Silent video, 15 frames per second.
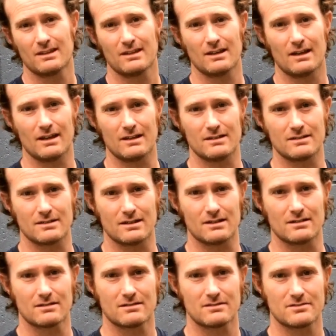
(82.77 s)
and uh,
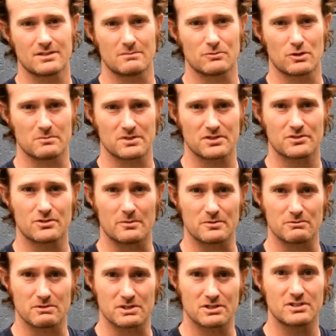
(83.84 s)
sometimes your stop
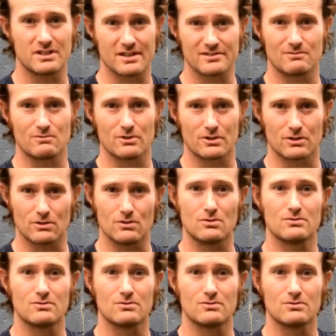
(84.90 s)
switch doesn't work at all.